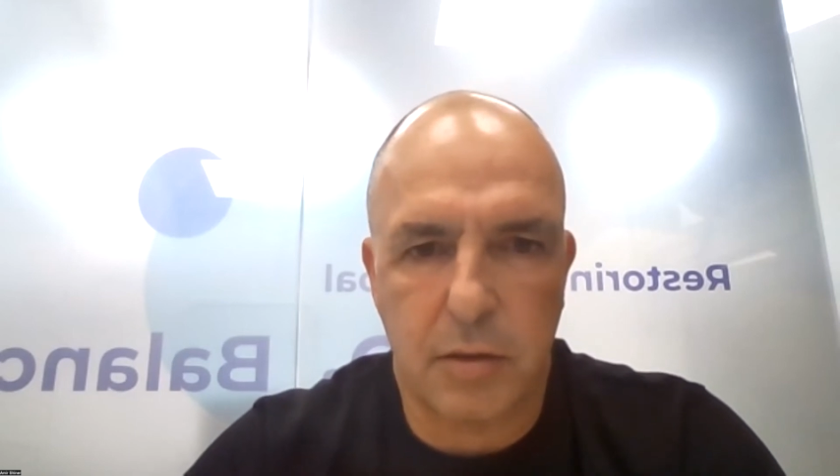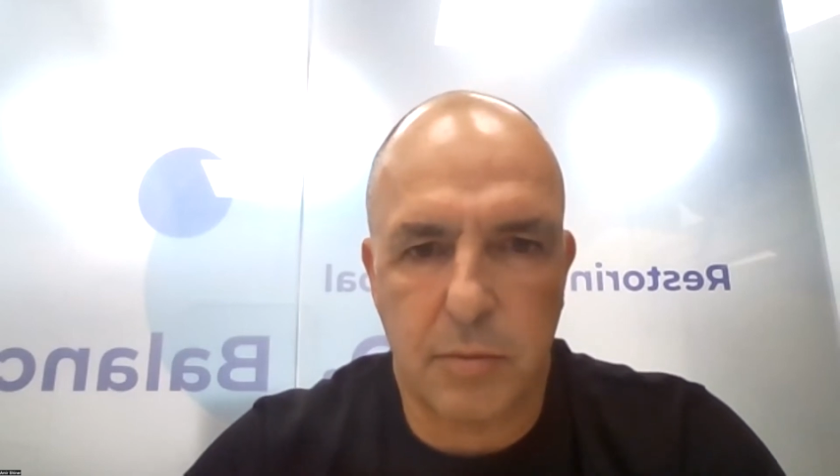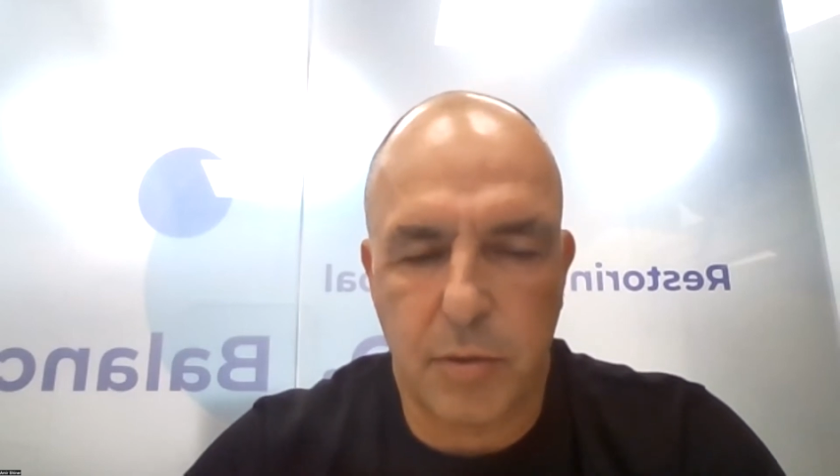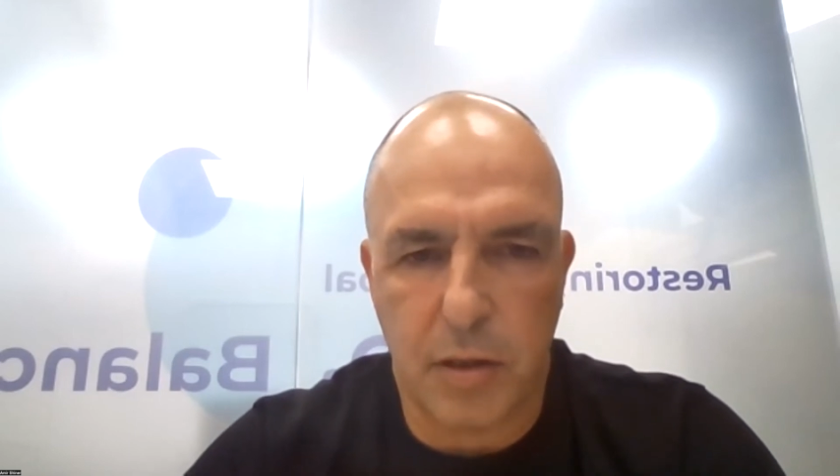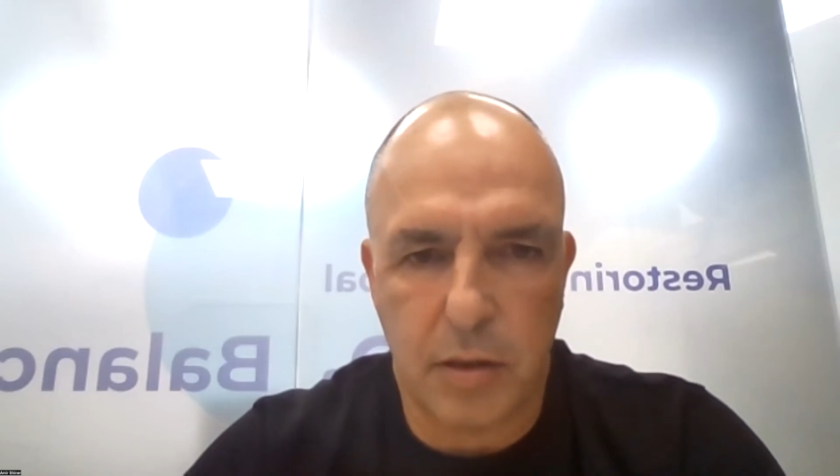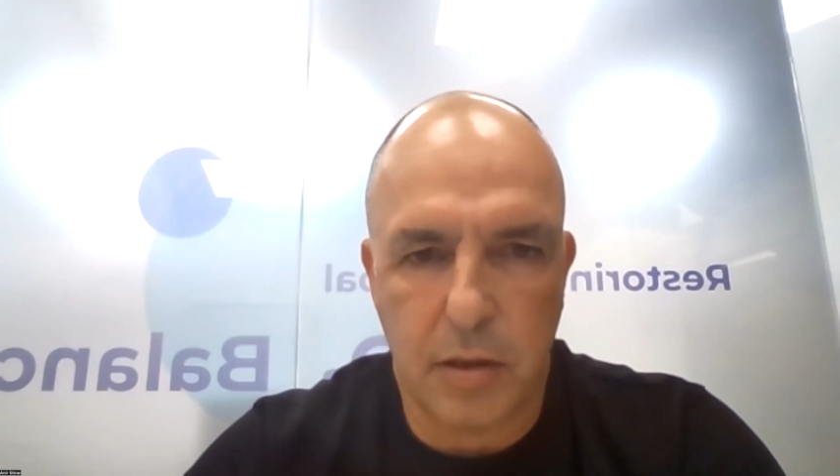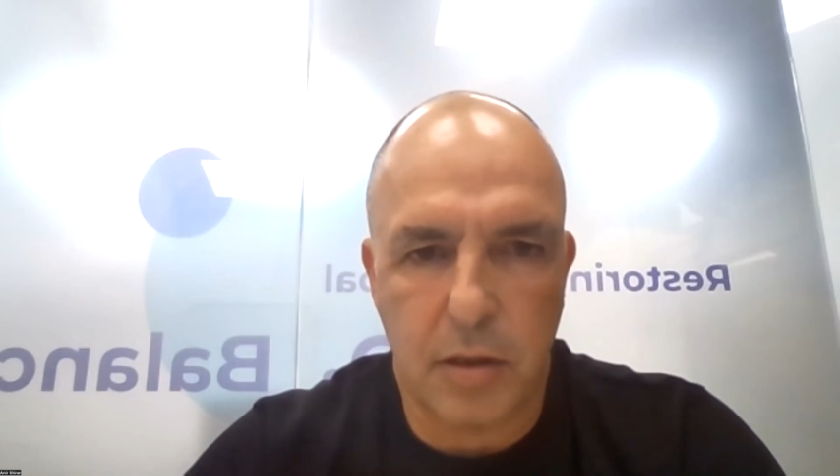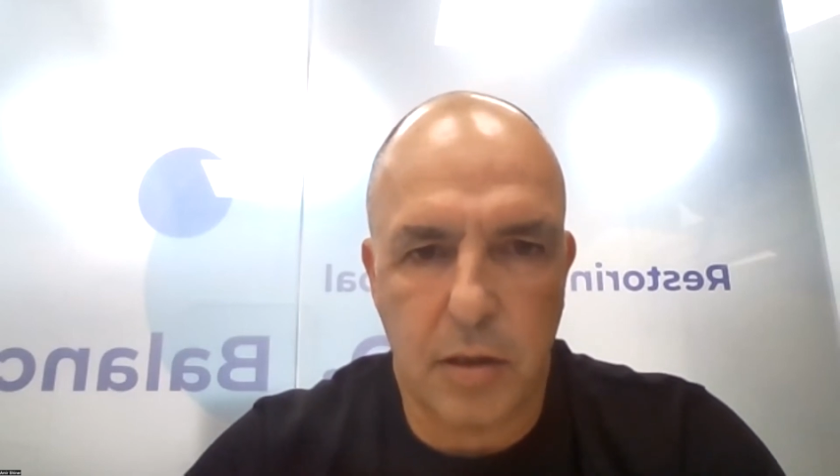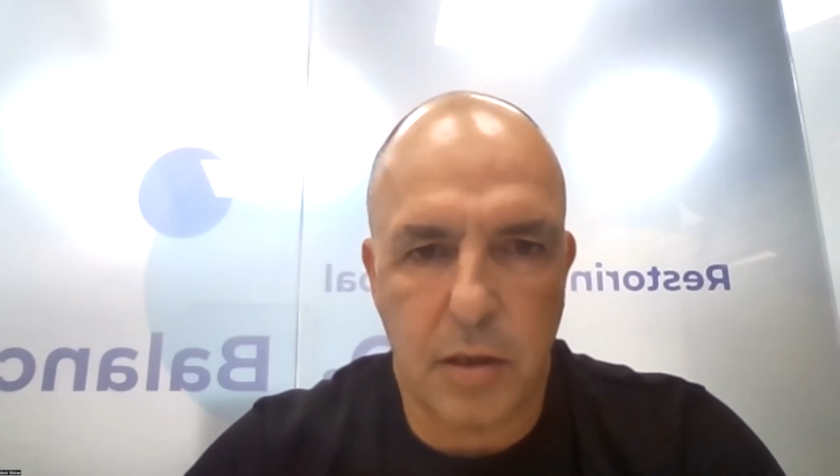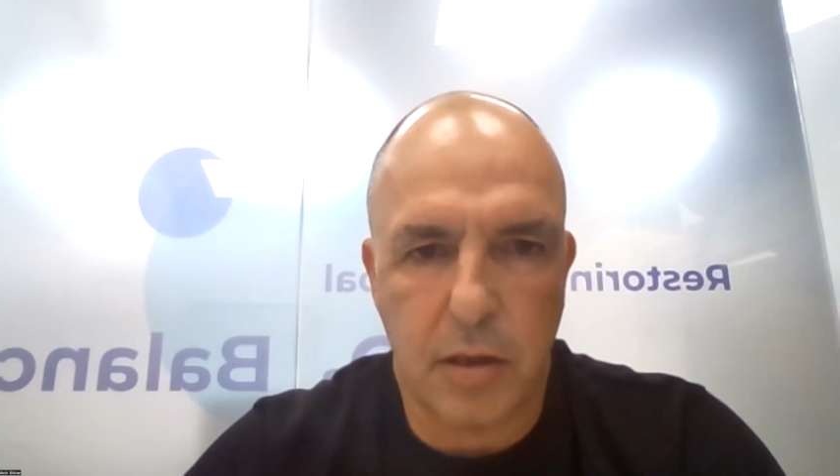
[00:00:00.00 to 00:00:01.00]

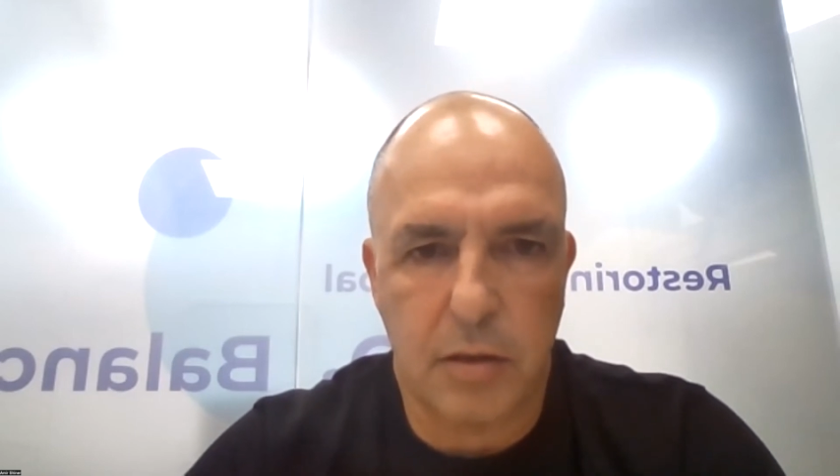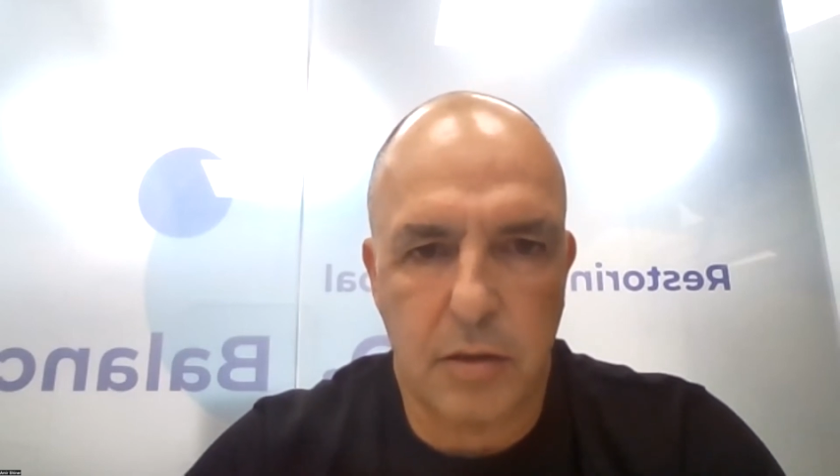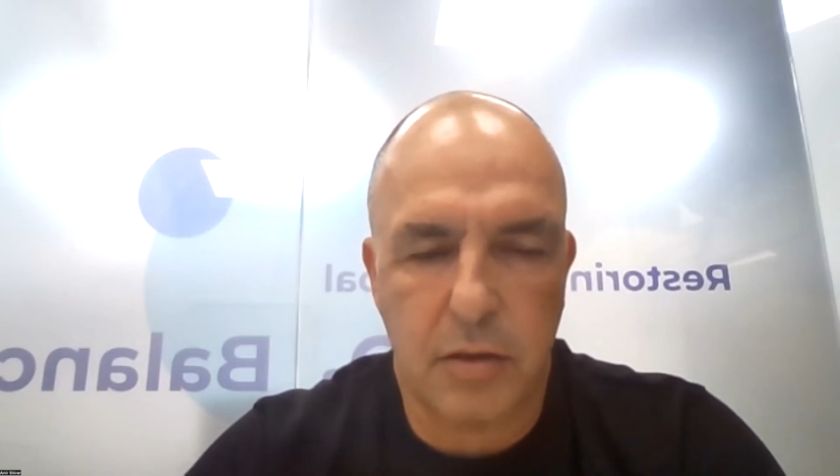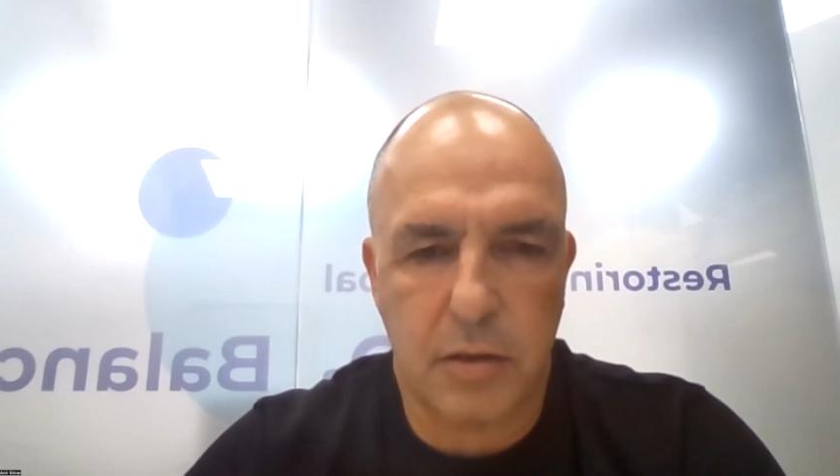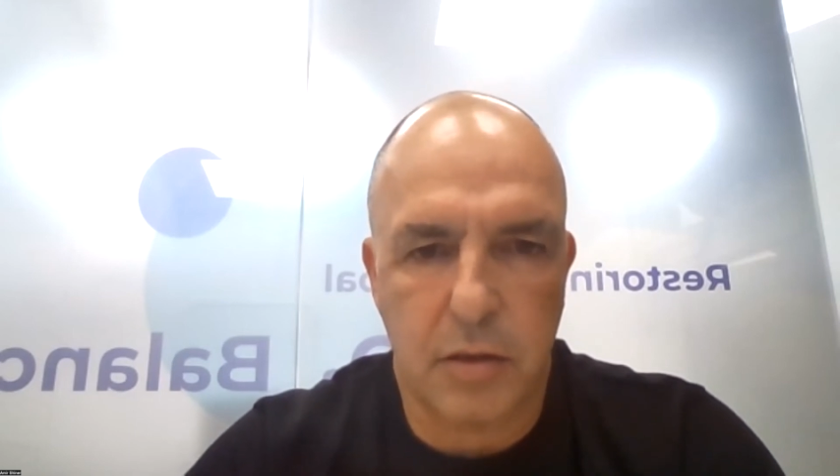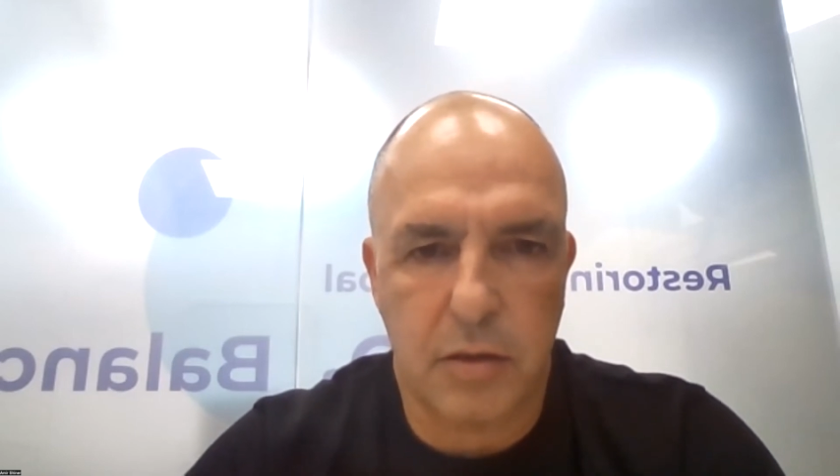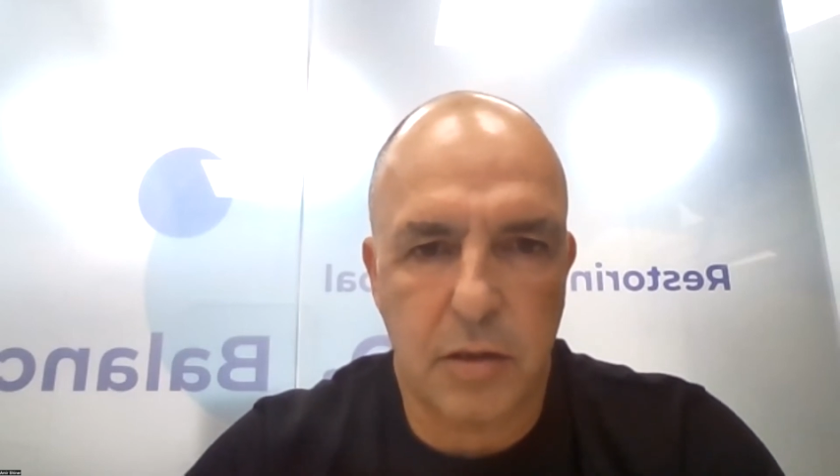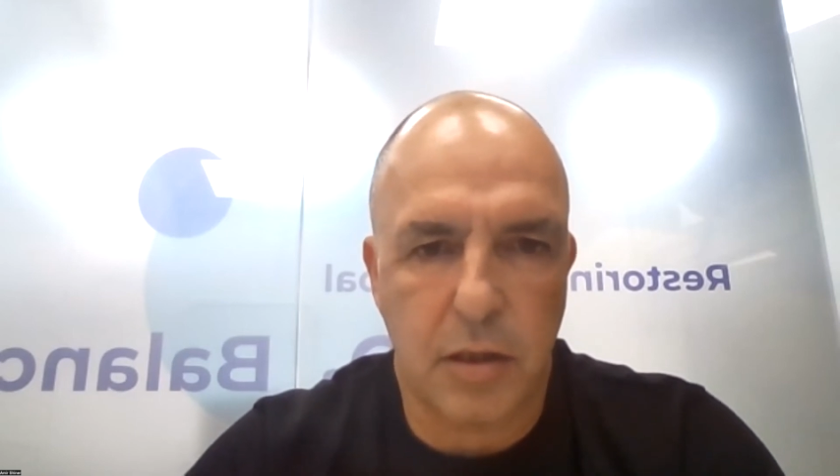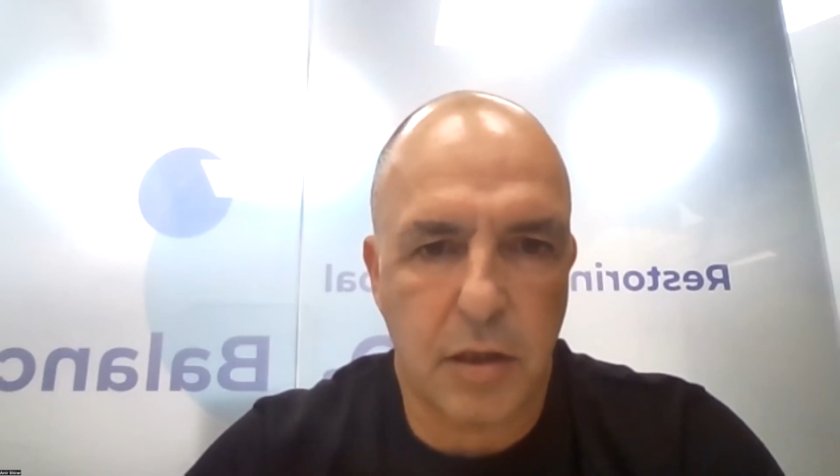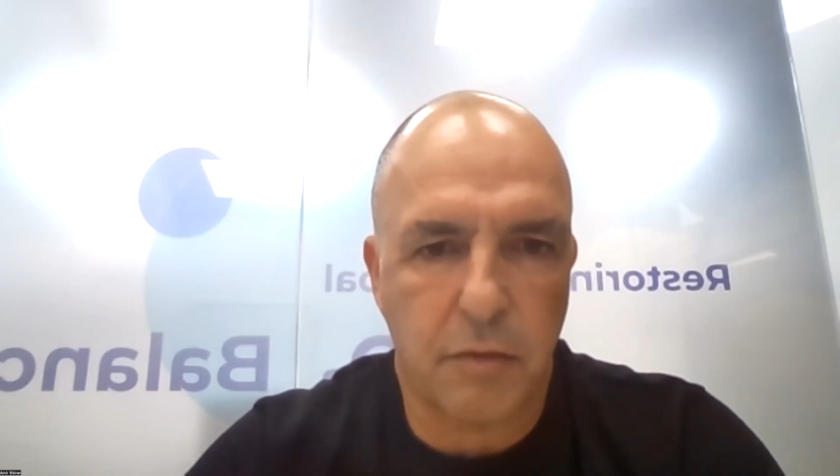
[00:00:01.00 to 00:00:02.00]
this
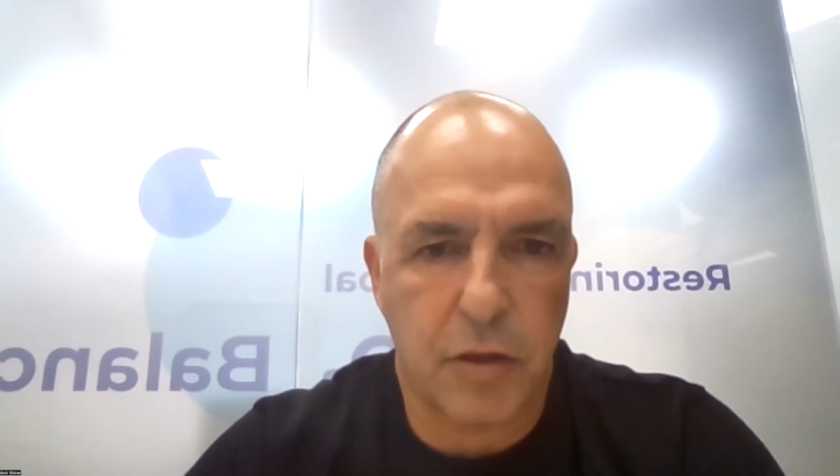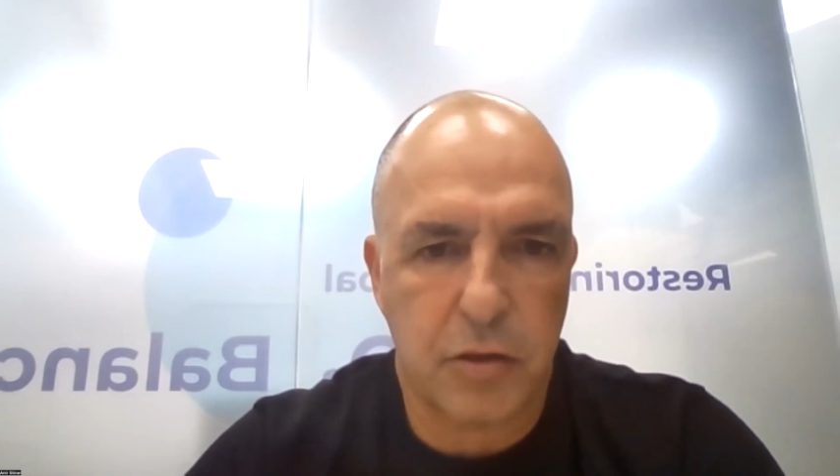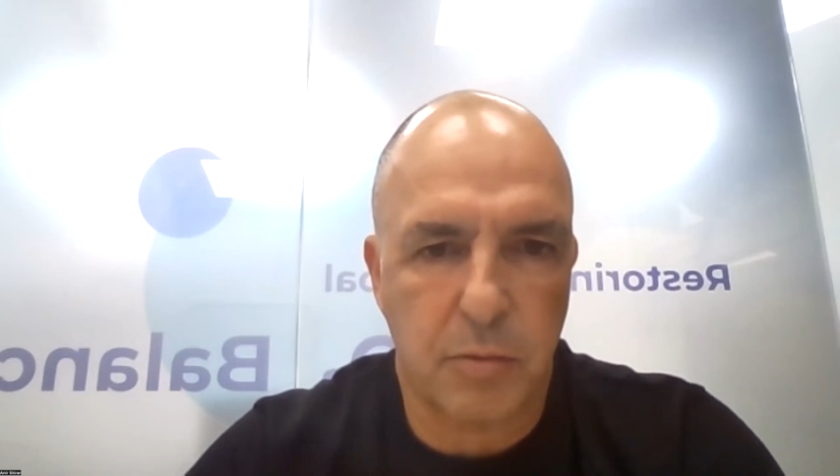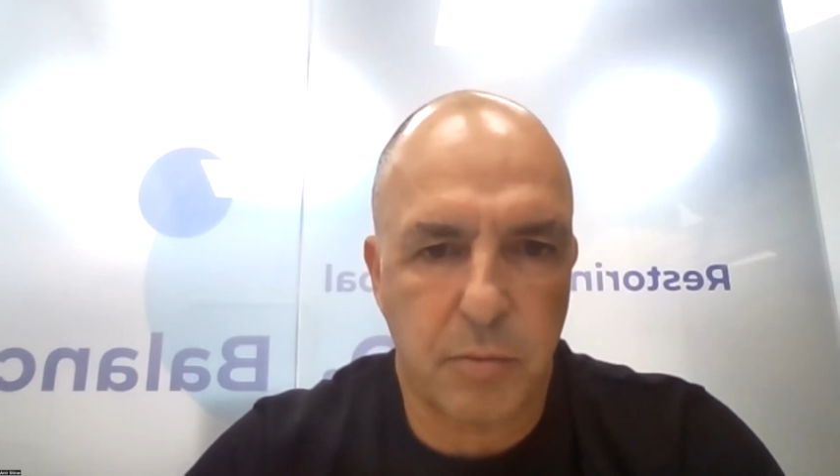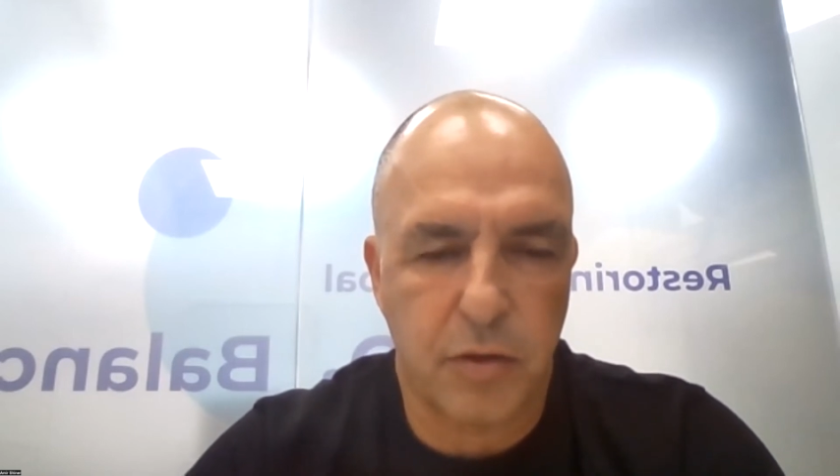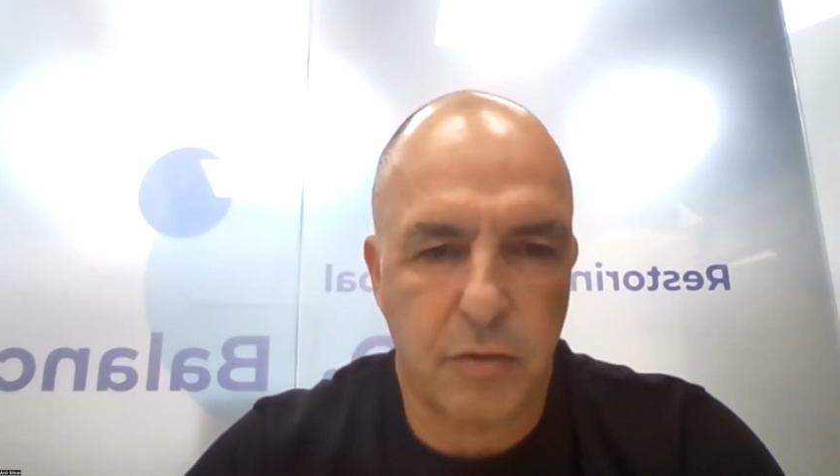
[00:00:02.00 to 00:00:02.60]
synthetic aviation